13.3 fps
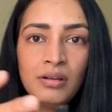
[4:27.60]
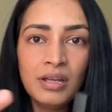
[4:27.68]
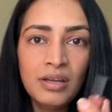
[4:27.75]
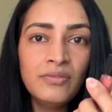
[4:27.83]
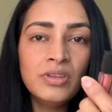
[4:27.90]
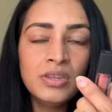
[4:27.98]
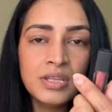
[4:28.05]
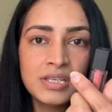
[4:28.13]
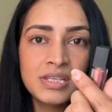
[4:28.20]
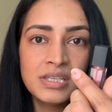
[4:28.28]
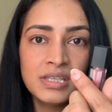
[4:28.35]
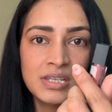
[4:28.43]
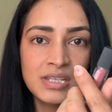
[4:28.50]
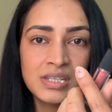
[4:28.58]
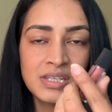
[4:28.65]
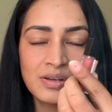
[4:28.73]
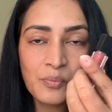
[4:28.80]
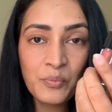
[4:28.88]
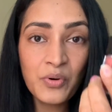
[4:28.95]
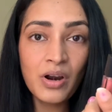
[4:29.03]
even this
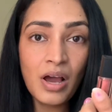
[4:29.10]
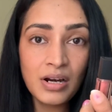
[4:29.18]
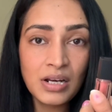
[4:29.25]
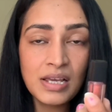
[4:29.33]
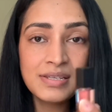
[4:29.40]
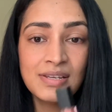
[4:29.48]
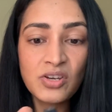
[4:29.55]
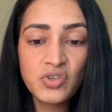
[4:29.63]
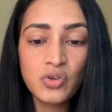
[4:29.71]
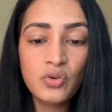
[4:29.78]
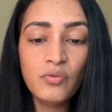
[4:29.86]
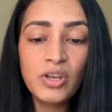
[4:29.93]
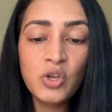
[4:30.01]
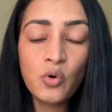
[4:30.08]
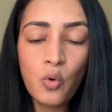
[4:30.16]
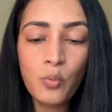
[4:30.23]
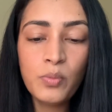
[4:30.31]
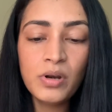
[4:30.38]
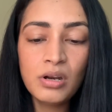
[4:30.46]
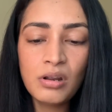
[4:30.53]
product as such, you know, when you
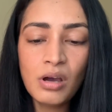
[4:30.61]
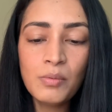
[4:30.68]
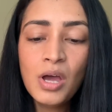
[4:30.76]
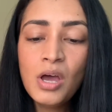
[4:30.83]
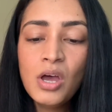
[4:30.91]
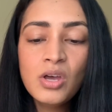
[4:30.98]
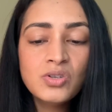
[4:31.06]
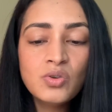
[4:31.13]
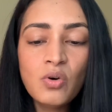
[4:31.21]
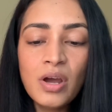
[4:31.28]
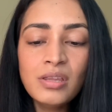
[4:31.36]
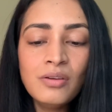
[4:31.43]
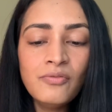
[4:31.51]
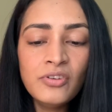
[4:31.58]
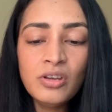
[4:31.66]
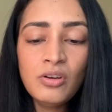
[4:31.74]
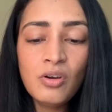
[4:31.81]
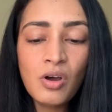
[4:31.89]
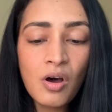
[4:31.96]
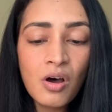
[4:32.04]
open it up. So I think for the
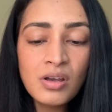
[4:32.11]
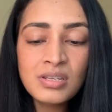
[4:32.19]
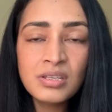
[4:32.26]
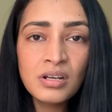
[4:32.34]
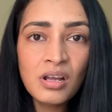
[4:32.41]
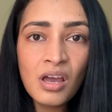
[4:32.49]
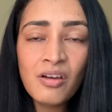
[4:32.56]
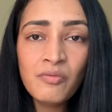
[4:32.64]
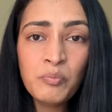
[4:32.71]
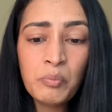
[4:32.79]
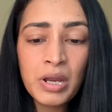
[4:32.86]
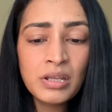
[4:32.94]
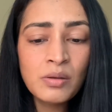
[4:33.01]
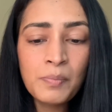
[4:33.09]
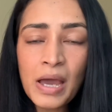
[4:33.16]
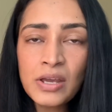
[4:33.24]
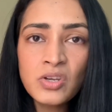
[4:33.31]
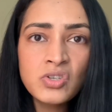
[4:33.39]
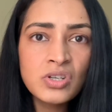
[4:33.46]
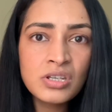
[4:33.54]
cost that I have paid, the
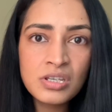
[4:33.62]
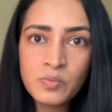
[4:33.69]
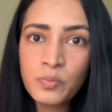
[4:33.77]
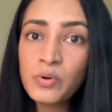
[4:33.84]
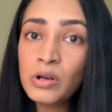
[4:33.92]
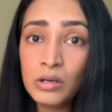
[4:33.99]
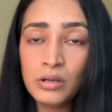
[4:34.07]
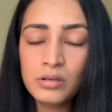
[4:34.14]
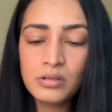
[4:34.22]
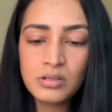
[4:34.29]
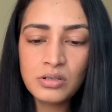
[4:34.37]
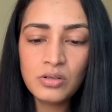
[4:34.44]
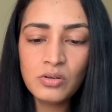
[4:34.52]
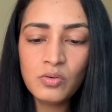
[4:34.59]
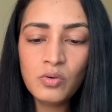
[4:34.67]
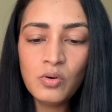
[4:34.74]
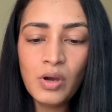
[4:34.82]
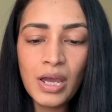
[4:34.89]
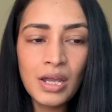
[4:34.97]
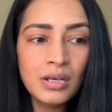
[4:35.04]
packaging is brilliant, you know,
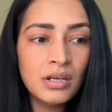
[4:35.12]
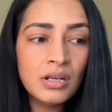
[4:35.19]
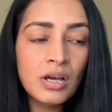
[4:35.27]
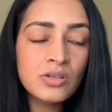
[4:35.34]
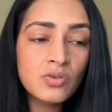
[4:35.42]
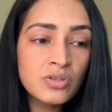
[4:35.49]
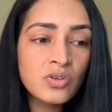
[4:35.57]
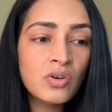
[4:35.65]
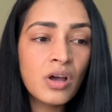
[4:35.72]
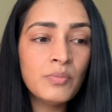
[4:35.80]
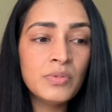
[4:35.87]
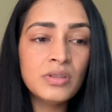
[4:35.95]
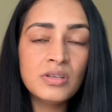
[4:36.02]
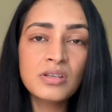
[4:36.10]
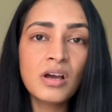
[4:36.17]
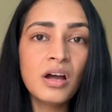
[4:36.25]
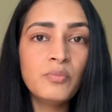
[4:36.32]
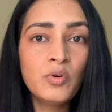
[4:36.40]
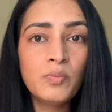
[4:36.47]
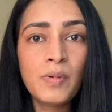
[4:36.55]
and it has also come in this
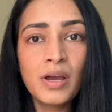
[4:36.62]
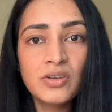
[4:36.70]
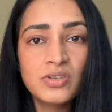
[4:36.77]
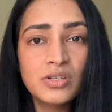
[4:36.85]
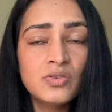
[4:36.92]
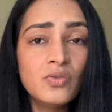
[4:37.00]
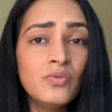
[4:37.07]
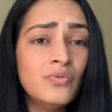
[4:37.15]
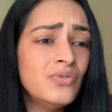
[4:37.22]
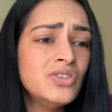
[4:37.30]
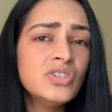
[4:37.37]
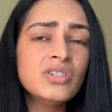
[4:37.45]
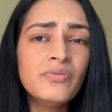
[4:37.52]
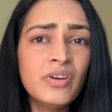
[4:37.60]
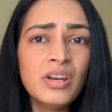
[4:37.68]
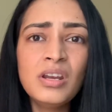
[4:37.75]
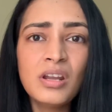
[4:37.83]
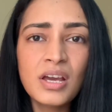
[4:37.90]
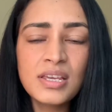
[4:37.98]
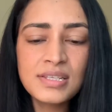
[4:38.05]
cardboard packaging, so which is a very
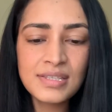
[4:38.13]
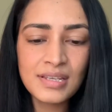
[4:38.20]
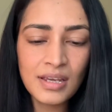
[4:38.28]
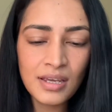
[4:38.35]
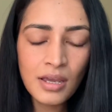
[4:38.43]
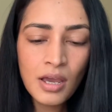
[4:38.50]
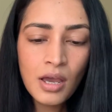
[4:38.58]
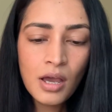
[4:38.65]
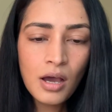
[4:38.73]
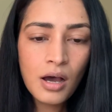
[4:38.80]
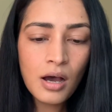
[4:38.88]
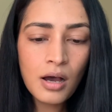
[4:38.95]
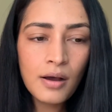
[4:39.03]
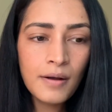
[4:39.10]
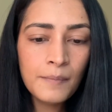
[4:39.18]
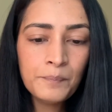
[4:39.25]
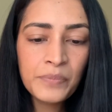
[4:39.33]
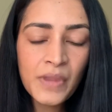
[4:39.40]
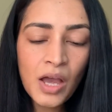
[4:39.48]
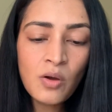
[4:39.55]
nice thing.
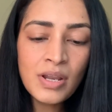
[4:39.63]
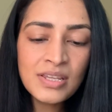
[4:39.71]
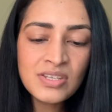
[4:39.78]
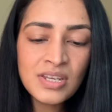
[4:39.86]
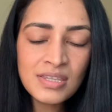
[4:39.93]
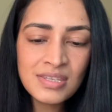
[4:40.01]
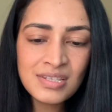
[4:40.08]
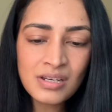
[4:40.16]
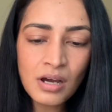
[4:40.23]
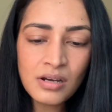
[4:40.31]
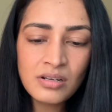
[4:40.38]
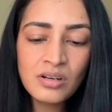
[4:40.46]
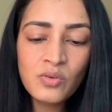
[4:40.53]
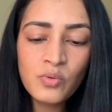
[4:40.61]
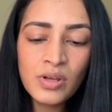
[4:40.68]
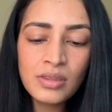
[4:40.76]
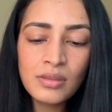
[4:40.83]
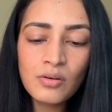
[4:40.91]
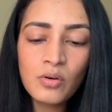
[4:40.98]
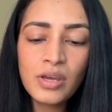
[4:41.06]
Now let's get started
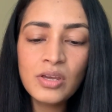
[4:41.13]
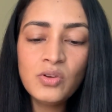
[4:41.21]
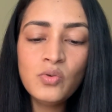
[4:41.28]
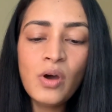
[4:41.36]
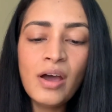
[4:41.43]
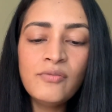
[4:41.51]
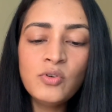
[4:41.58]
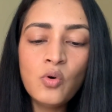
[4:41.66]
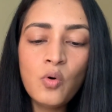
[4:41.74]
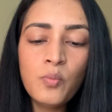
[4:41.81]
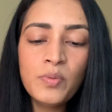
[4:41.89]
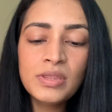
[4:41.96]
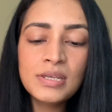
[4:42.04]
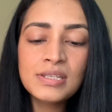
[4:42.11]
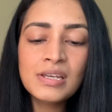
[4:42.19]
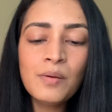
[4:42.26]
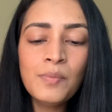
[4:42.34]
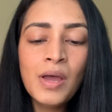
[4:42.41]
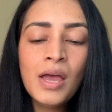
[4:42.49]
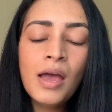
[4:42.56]
with, okay, you have to open this
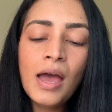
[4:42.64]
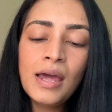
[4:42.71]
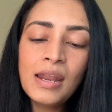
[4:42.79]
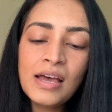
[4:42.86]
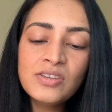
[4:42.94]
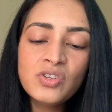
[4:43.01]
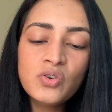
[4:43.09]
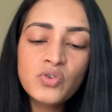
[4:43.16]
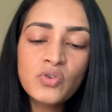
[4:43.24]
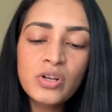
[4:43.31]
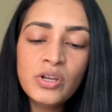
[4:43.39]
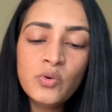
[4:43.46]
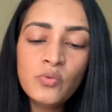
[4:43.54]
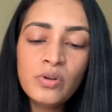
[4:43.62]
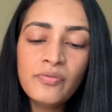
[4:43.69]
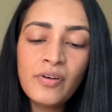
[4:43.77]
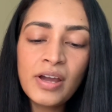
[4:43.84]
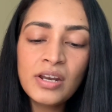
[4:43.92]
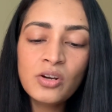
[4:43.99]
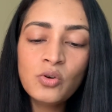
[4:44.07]
up, and as usual you will
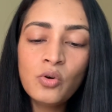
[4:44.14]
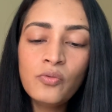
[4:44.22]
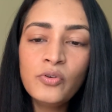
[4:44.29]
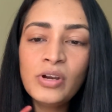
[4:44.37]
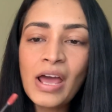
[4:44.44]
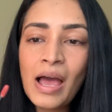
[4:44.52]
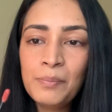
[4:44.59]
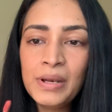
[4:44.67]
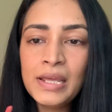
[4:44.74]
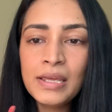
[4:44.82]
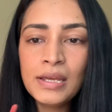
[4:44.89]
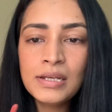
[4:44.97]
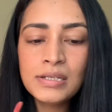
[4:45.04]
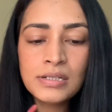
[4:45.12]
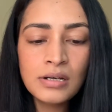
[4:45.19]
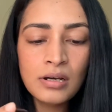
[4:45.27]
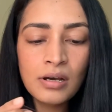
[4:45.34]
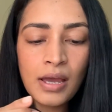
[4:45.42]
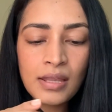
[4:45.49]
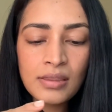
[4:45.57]
find a doe foot
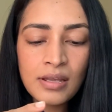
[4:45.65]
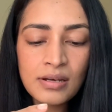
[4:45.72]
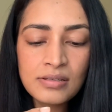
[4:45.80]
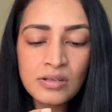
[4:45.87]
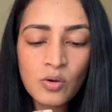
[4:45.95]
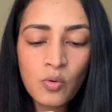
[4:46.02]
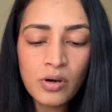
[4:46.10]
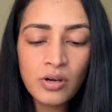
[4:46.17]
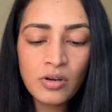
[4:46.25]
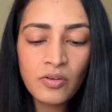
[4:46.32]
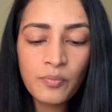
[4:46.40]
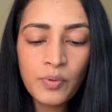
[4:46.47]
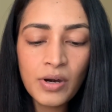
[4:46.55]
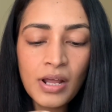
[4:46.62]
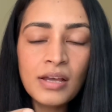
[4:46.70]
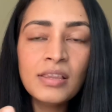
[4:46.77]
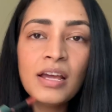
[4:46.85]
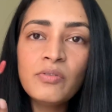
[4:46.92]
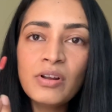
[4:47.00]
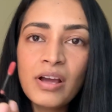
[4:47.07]
applicator, and there is a quantity of product
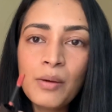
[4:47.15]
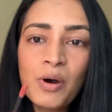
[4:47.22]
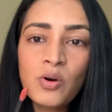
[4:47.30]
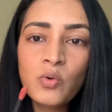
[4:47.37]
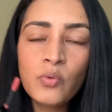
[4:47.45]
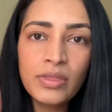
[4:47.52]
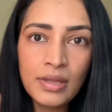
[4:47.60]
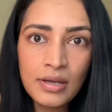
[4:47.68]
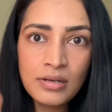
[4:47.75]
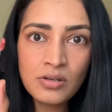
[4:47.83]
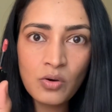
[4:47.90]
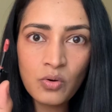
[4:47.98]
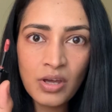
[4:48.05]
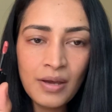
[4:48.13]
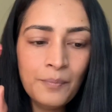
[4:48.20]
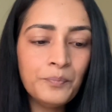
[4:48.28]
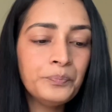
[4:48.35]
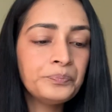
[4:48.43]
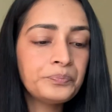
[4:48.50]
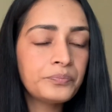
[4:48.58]
that will come out with it, okay,
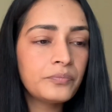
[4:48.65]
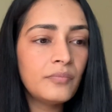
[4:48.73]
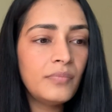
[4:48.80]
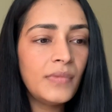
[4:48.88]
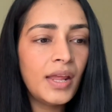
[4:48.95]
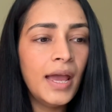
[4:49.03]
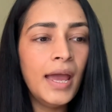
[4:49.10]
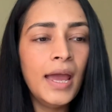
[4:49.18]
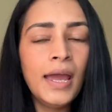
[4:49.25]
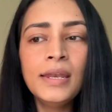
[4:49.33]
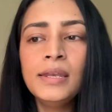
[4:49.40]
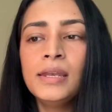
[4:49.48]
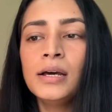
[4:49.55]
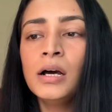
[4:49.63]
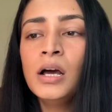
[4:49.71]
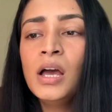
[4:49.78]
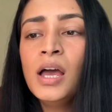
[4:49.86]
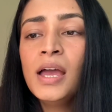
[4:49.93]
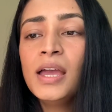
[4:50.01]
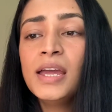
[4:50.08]
and
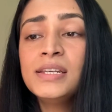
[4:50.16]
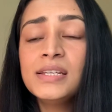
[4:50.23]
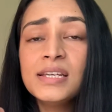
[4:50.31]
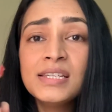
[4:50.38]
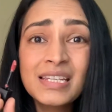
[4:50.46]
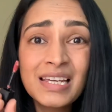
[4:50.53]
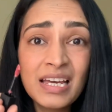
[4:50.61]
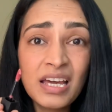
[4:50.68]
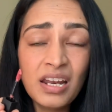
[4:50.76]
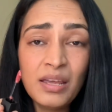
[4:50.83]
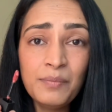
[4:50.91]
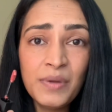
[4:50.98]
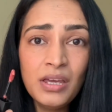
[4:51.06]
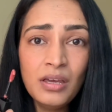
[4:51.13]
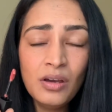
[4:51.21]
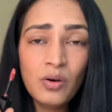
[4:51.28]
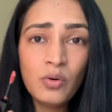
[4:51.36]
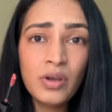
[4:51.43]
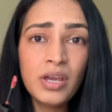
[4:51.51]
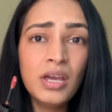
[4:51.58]
it is creamy,
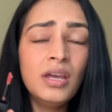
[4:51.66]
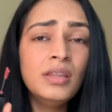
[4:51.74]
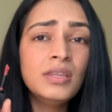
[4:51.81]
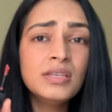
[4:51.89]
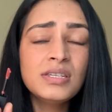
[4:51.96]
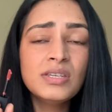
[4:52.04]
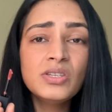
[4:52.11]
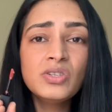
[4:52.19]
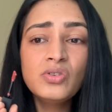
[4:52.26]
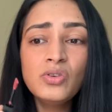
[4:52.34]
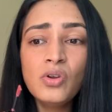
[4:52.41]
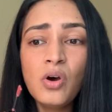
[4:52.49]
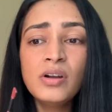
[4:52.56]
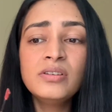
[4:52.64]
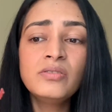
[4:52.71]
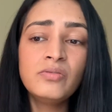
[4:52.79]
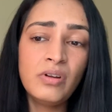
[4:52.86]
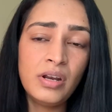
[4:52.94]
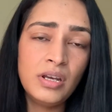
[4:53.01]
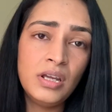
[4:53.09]
okay, this is not
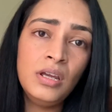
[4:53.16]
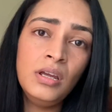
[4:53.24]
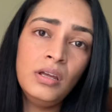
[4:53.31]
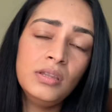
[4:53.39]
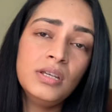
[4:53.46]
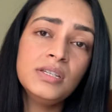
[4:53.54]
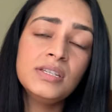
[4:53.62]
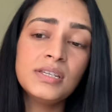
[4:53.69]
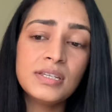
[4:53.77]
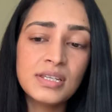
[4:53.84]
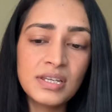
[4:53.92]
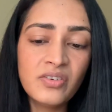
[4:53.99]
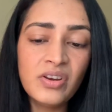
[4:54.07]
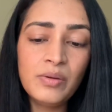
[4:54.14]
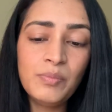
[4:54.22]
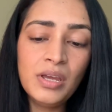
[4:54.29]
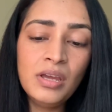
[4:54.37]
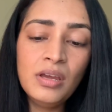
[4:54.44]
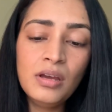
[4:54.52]
runny, this is creamy.